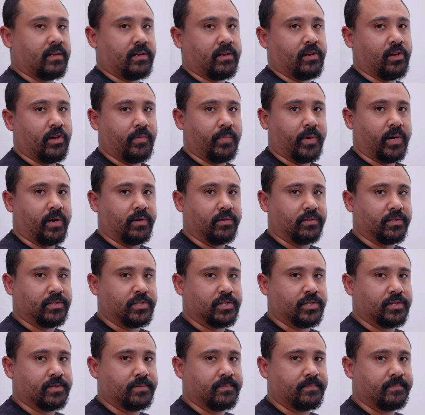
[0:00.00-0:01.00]
no
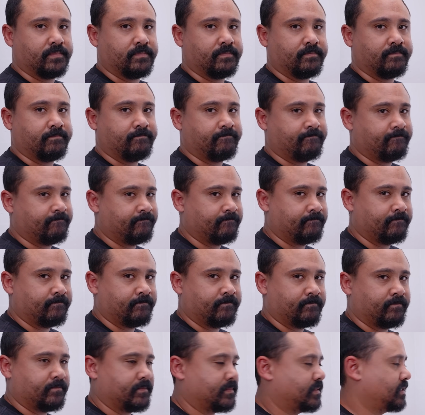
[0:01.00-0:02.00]
bulge.
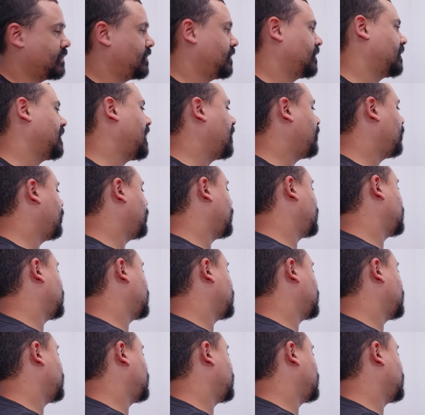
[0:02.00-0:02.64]
So cable